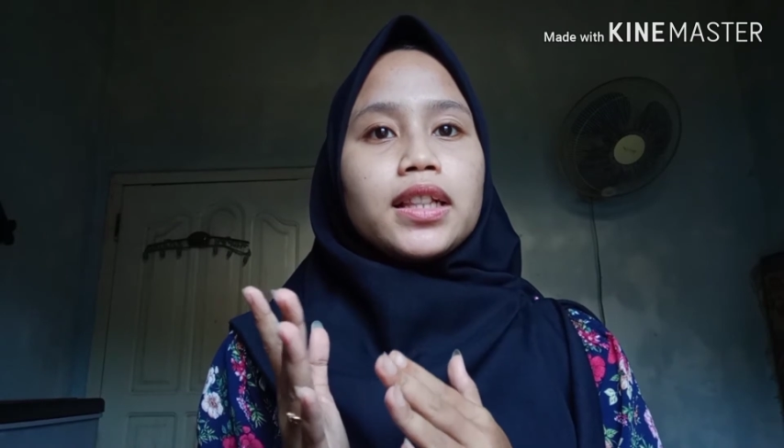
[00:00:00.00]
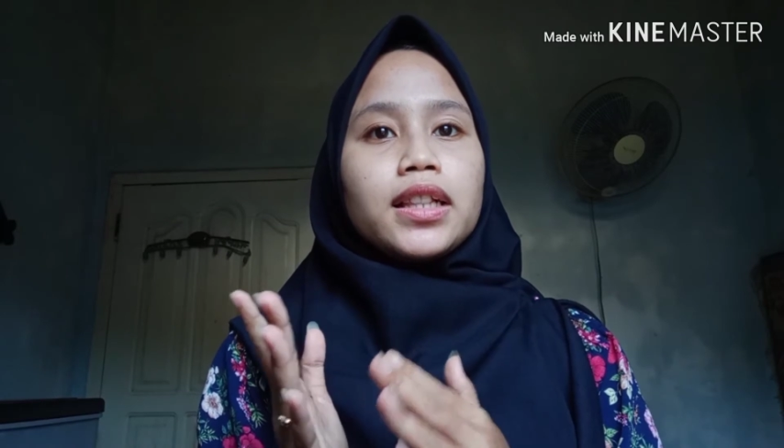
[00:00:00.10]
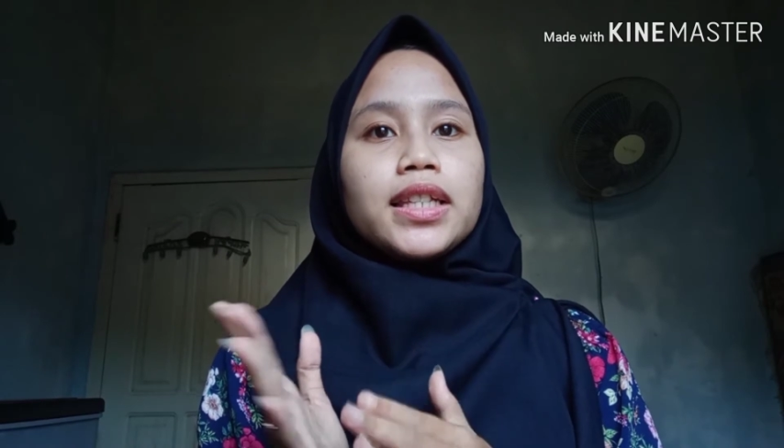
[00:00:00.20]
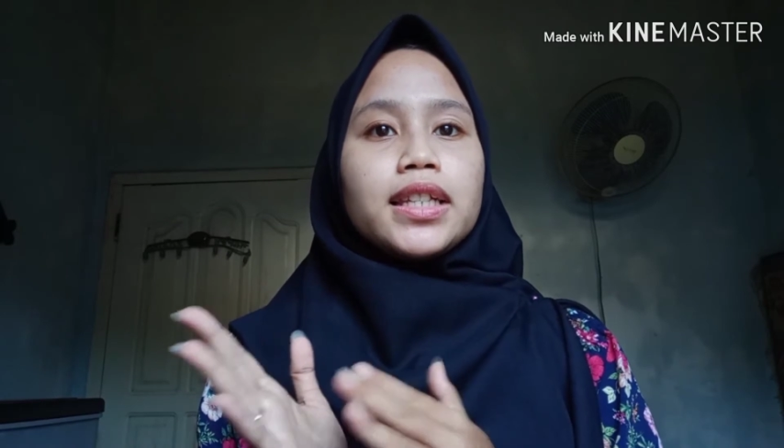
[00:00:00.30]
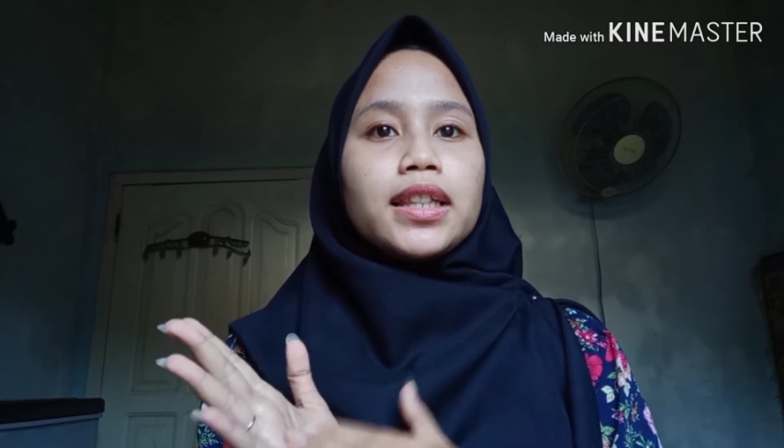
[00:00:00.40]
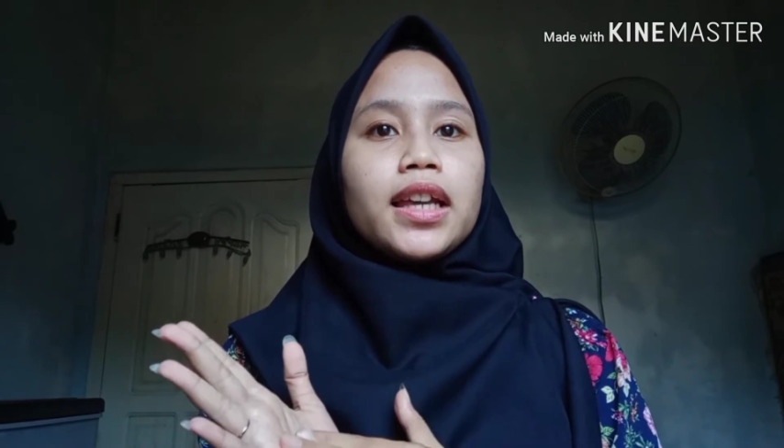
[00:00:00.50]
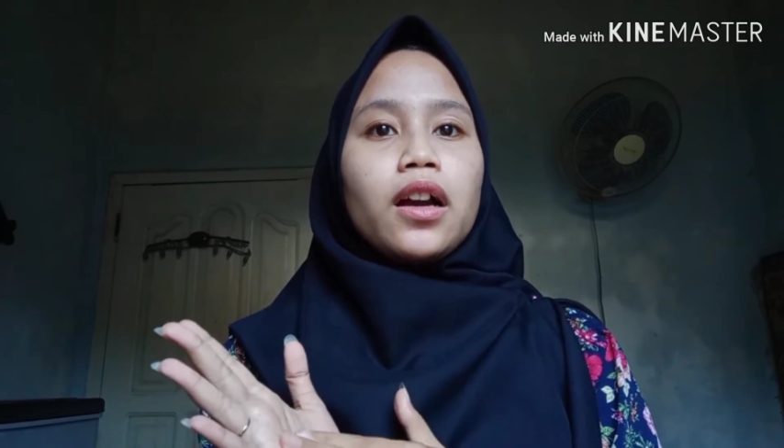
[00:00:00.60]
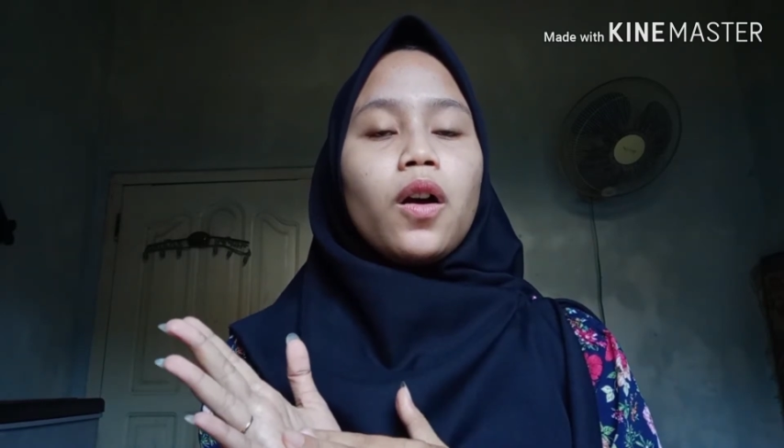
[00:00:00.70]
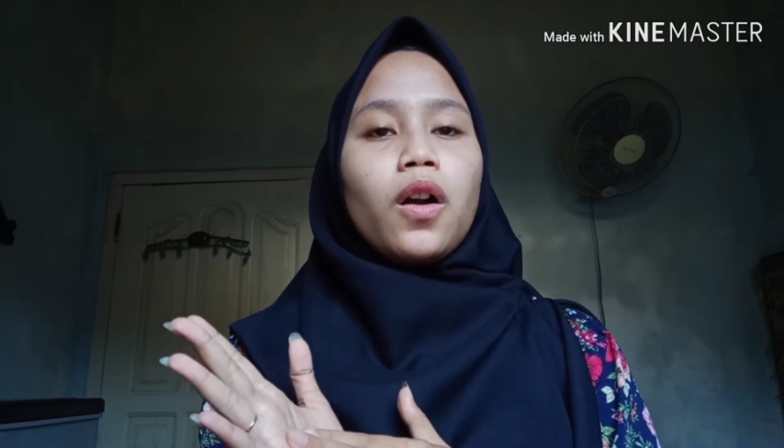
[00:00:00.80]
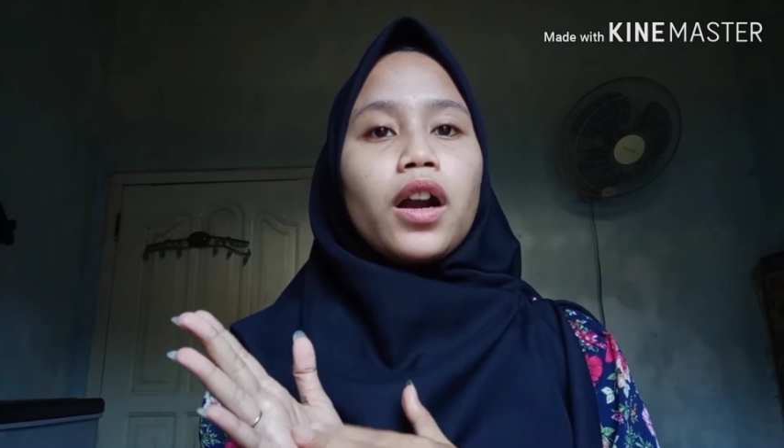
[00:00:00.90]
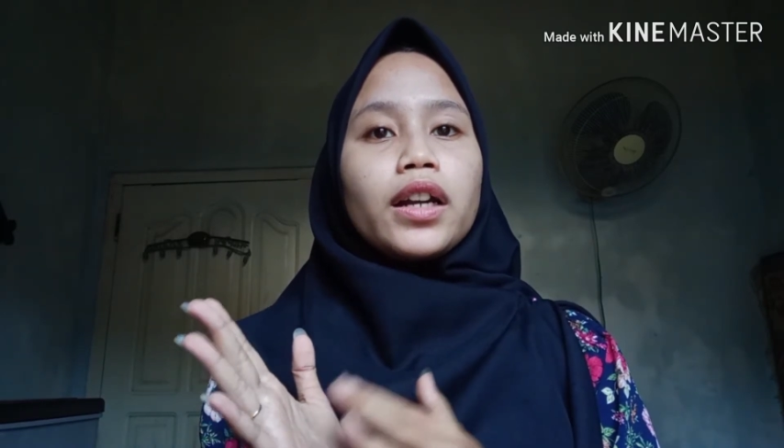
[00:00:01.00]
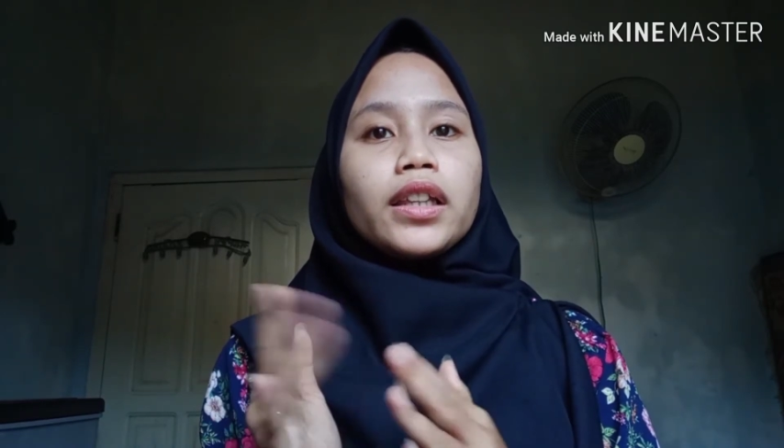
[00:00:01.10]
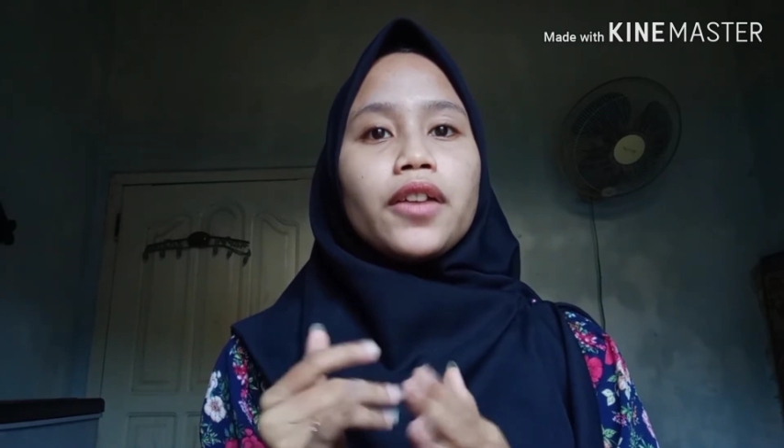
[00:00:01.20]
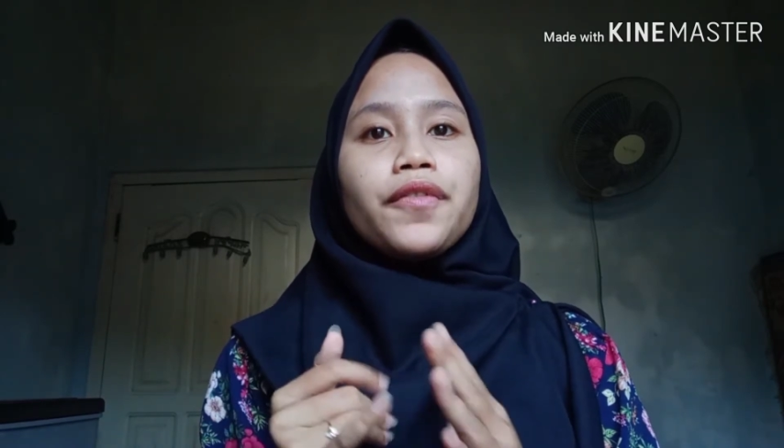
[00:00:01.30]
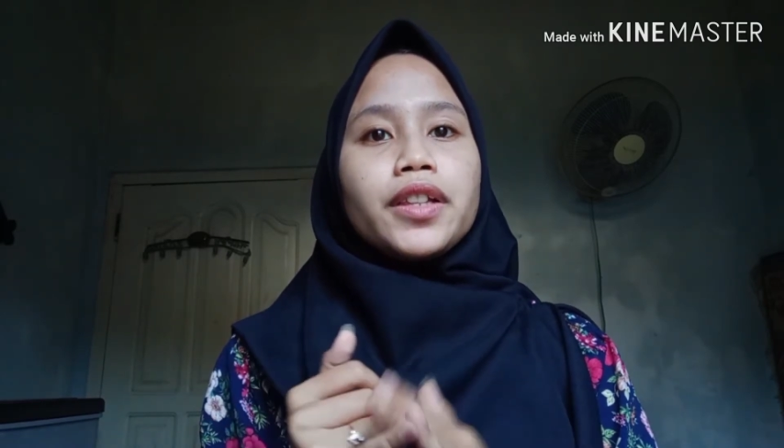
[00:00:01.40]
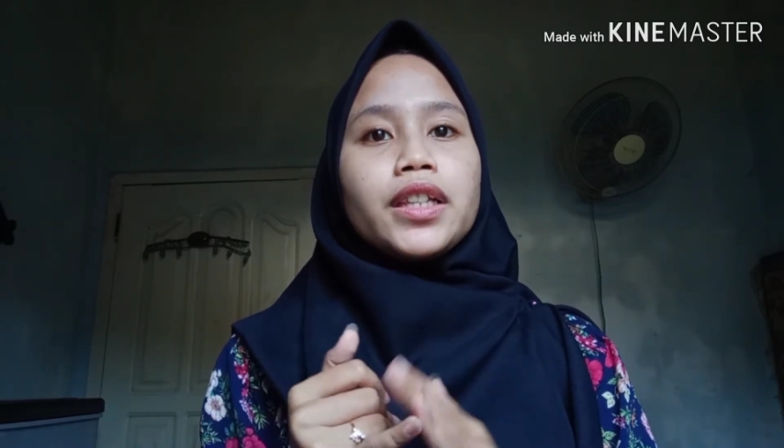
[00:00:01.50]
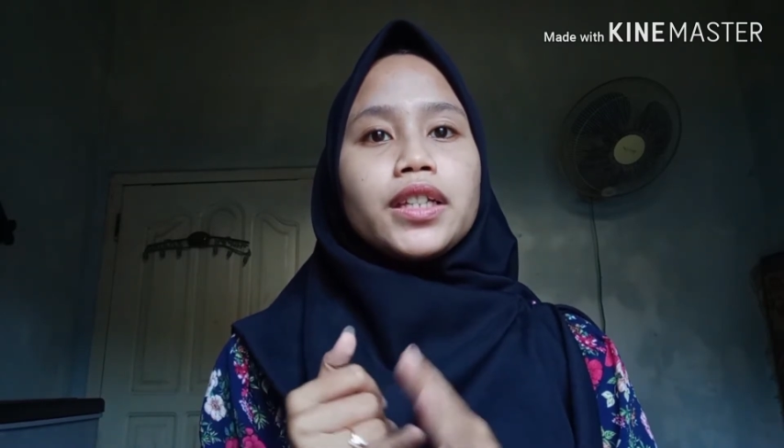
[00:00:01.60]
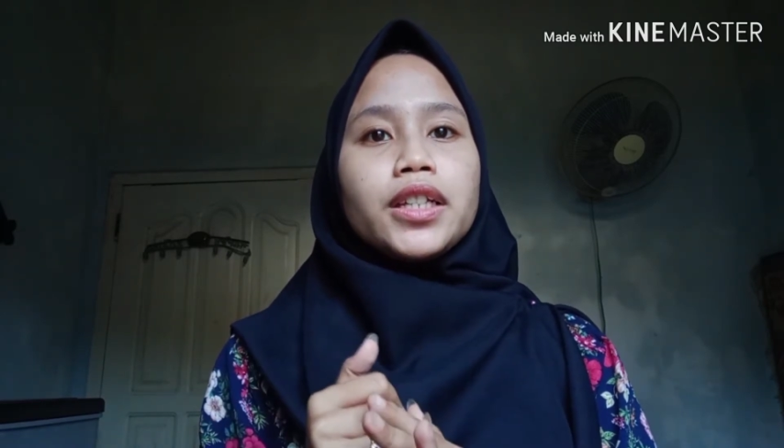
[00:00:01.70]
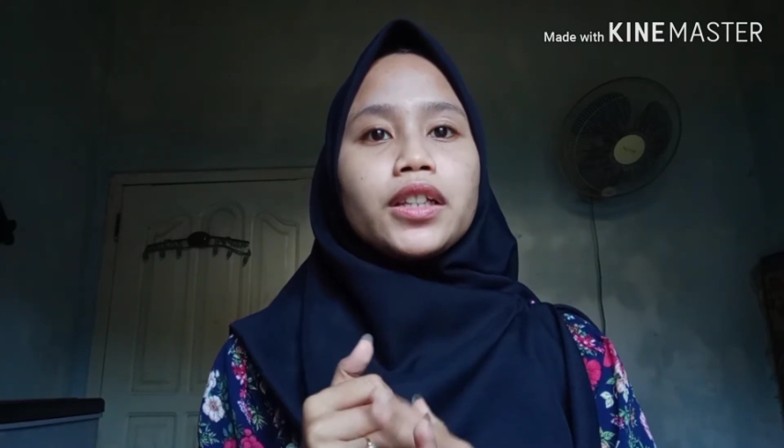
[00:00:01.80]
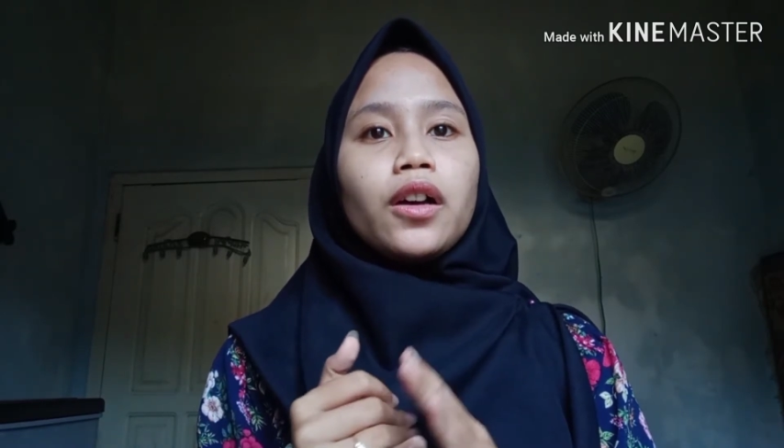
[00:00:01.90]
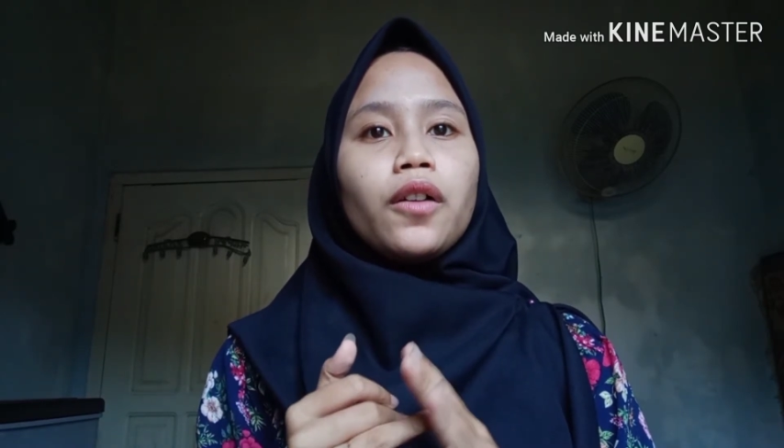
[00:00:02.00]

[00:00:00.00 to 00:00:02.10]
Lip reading: listening or definition